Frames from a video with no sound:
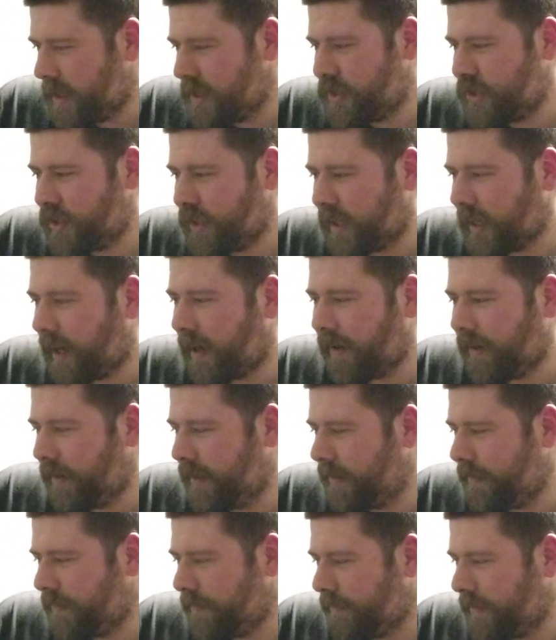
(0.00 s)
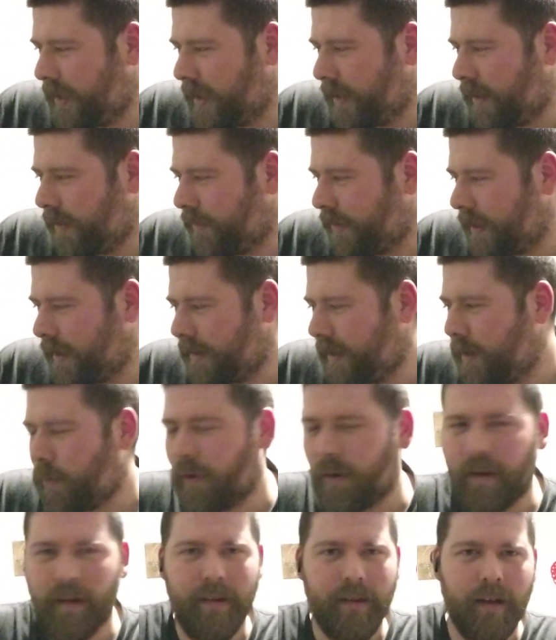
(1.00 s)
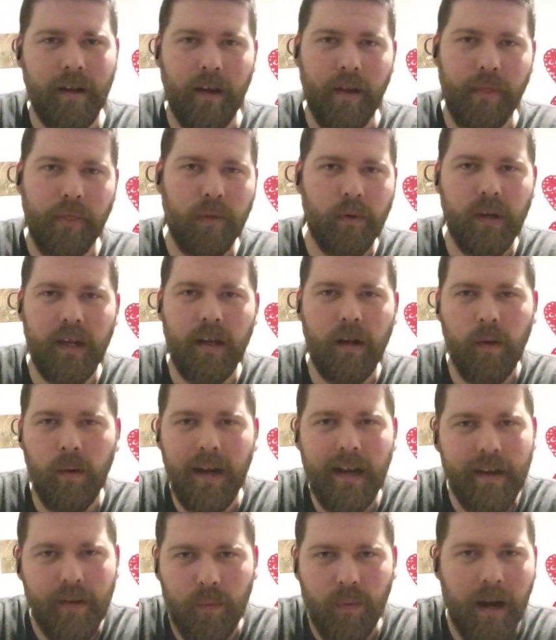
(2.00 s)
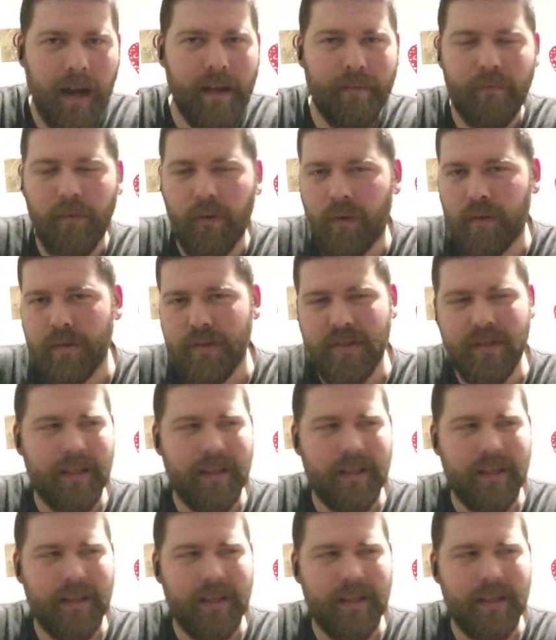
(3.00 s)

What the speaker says: else you call it? They want 308 rifles,